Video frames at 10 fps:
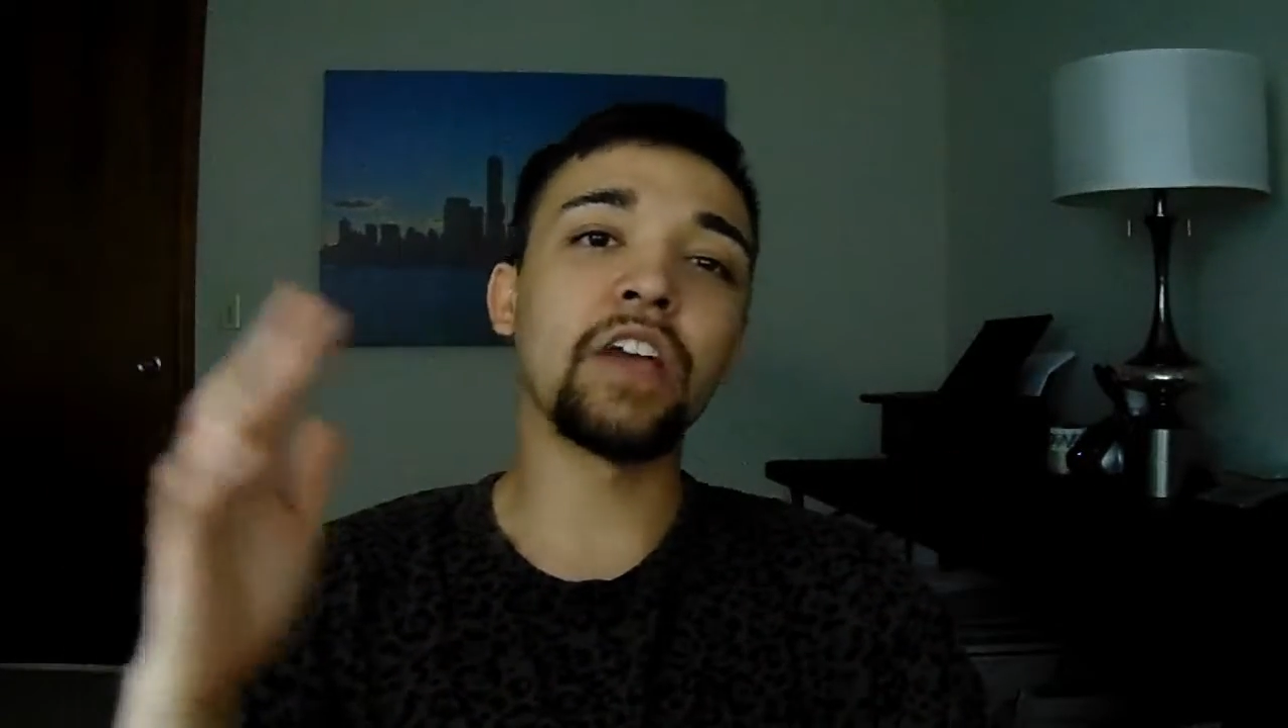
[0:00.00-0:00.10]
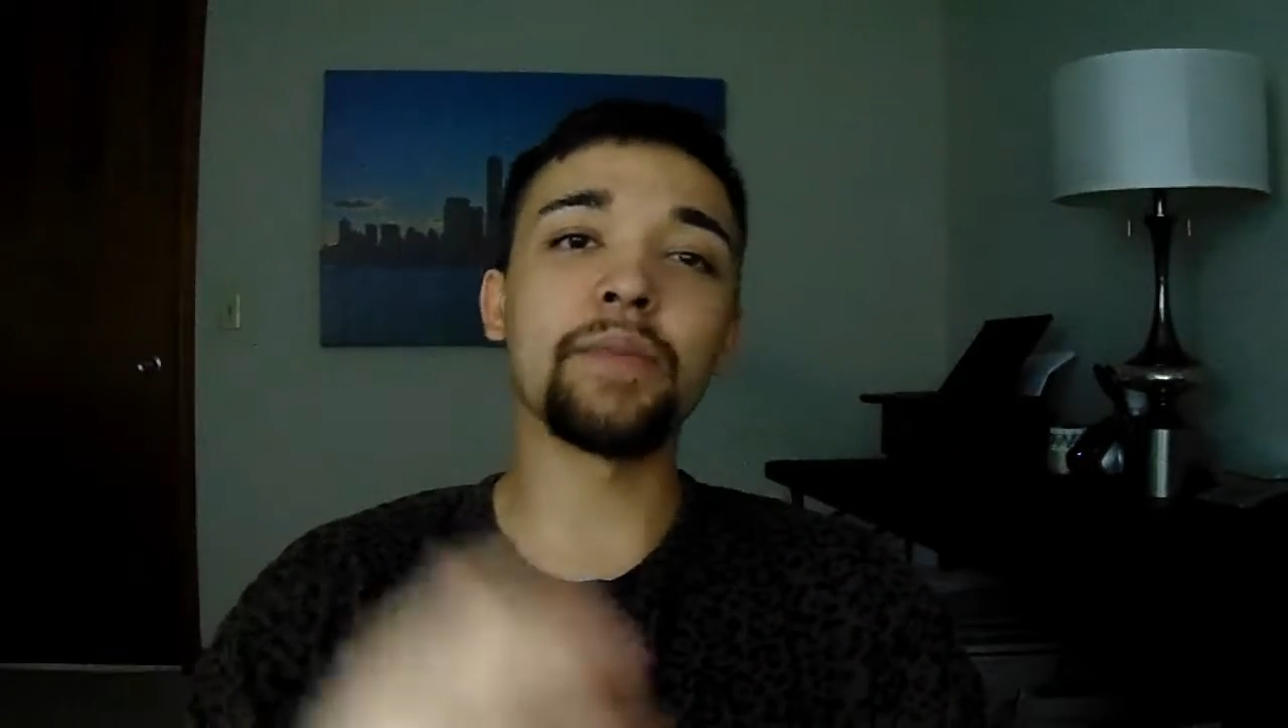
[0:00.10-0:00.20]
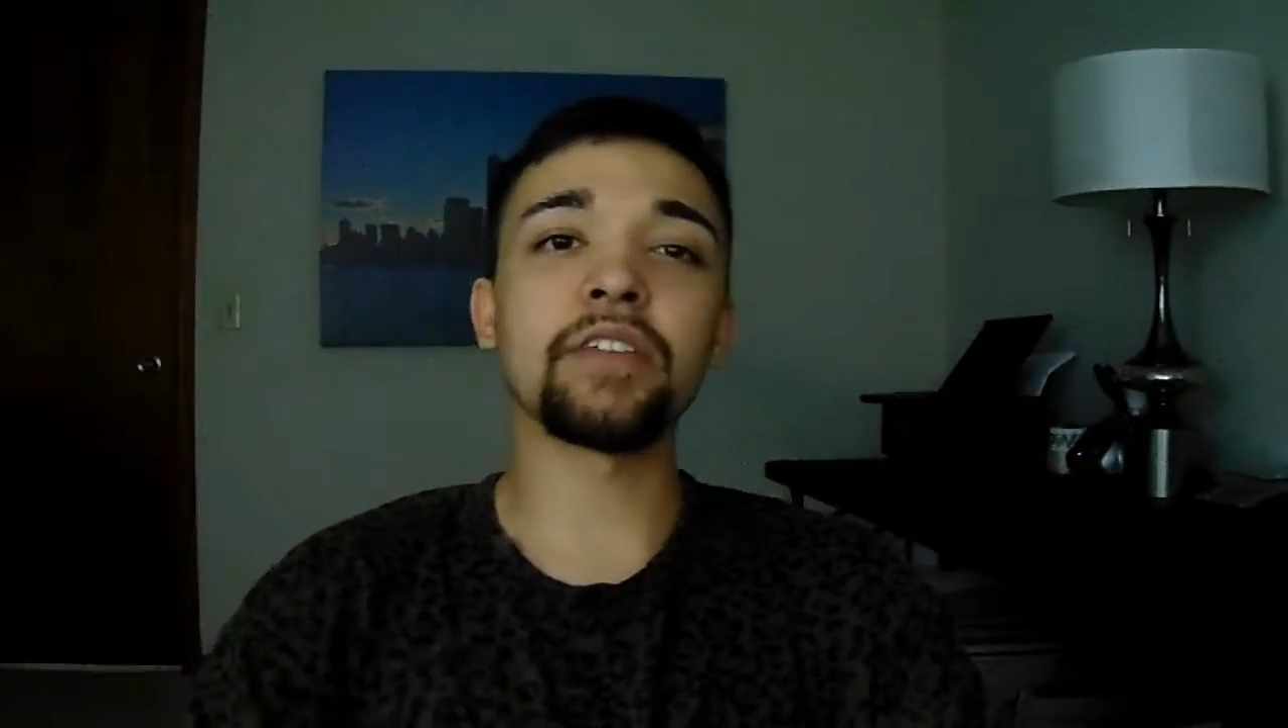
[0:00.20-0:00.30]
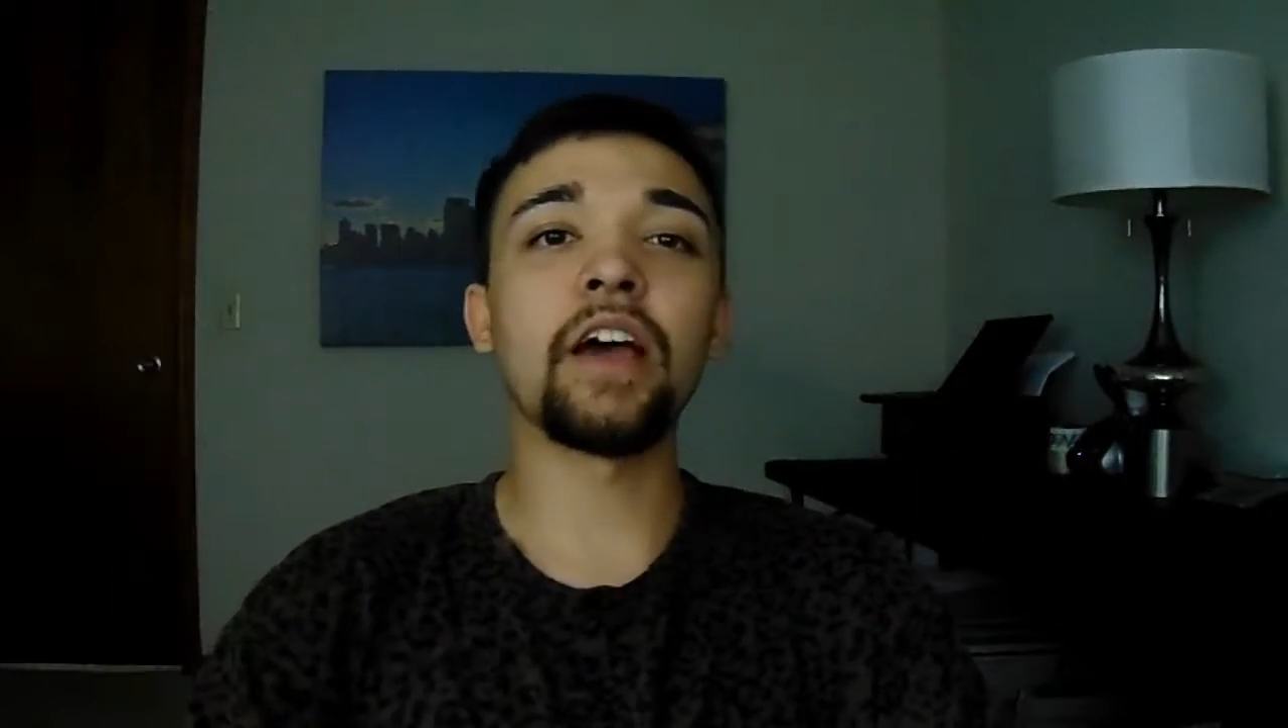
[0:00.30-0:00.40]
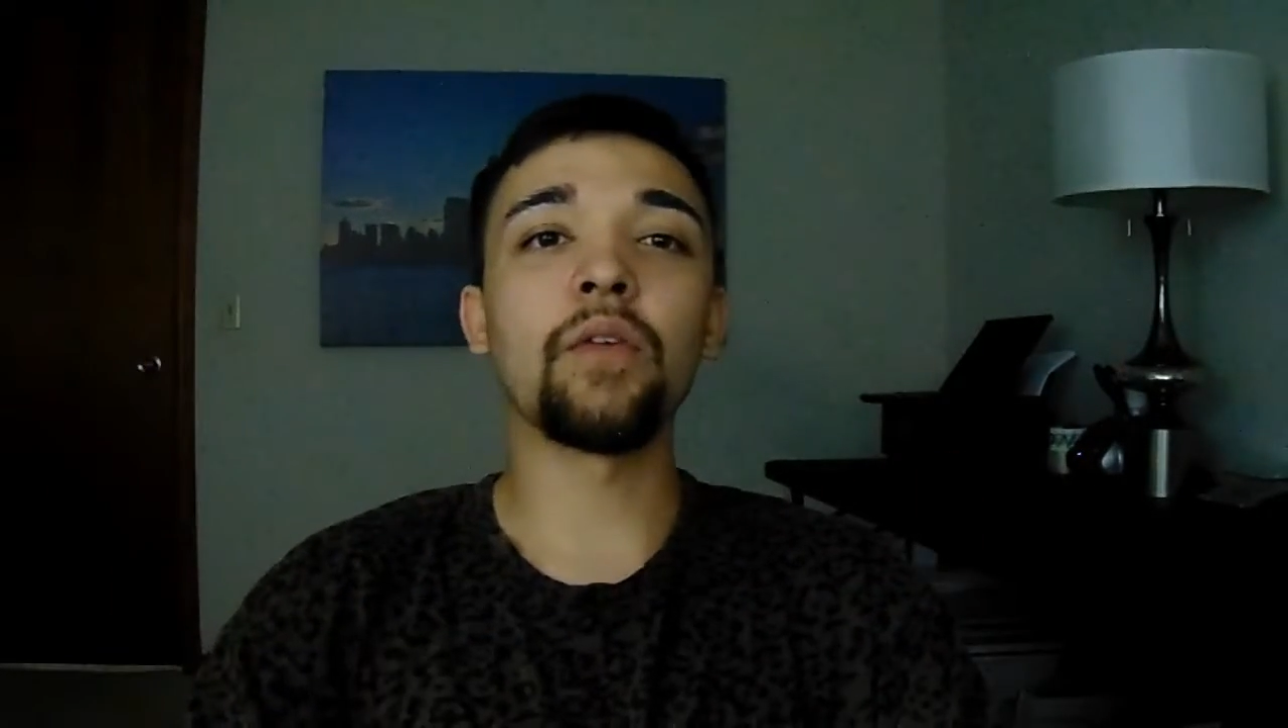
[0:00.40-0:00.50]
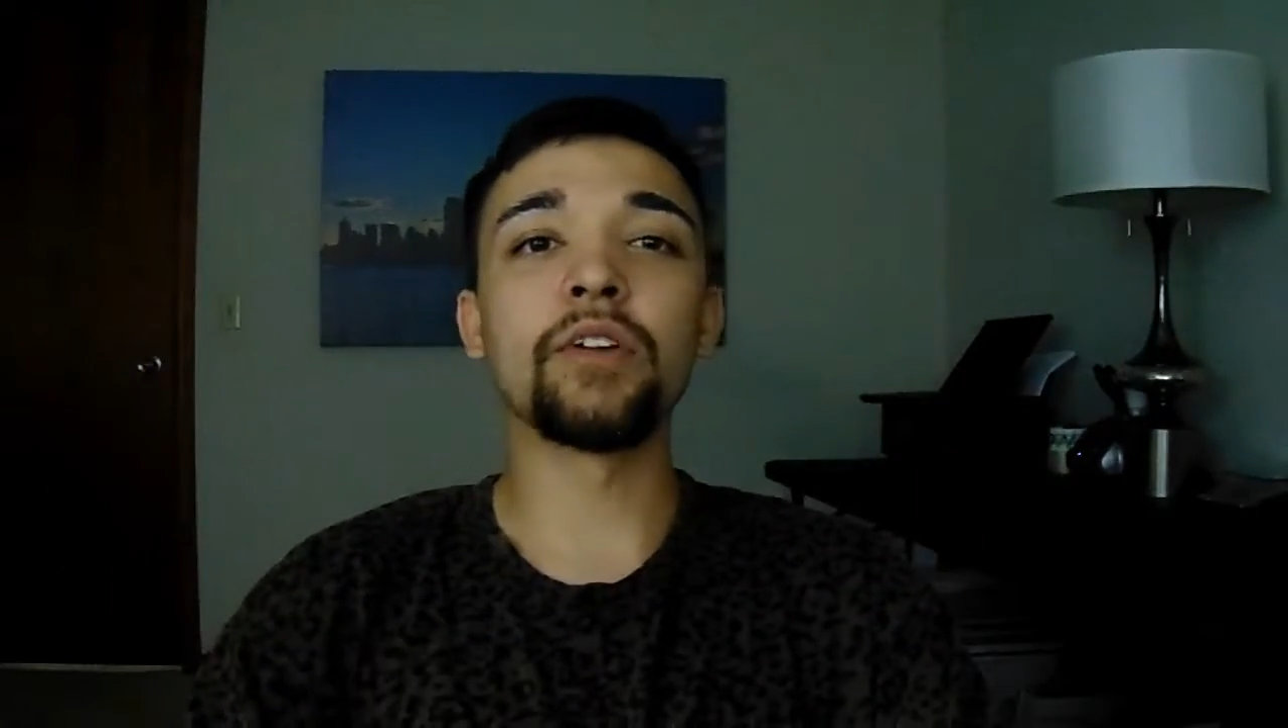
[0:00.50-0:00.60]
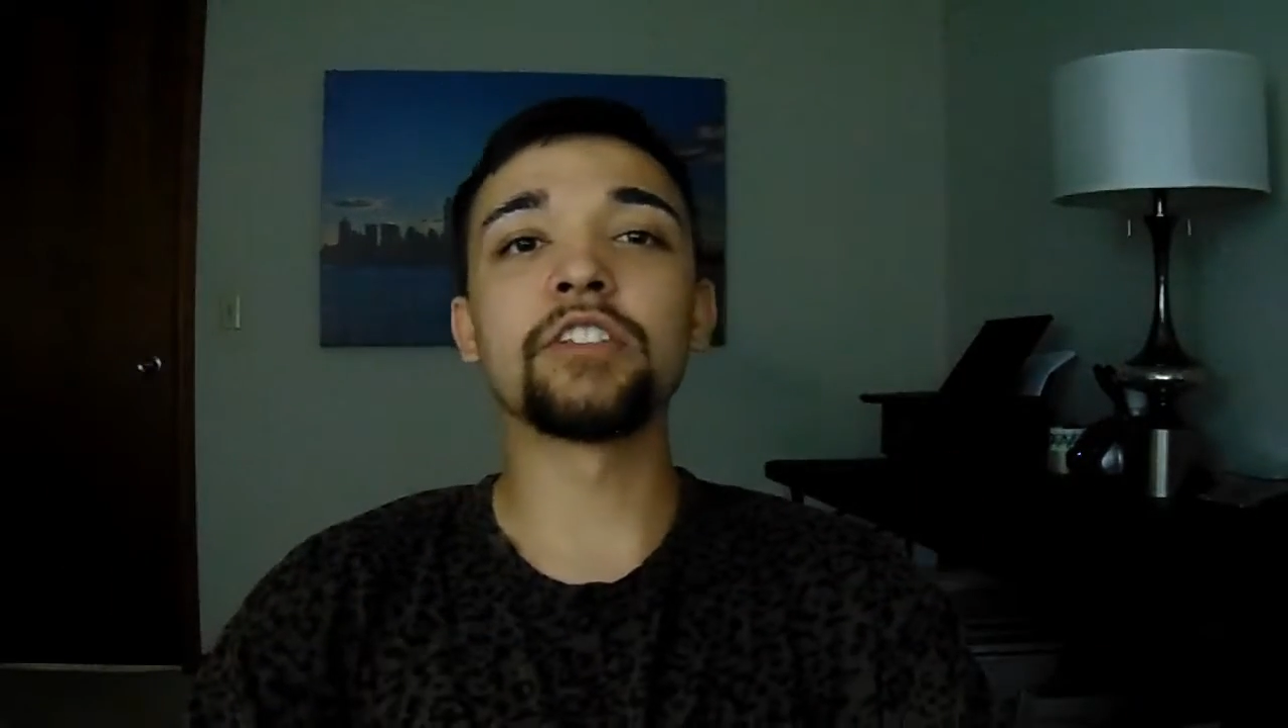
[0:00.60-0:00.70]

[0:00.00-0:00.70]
of Amazon,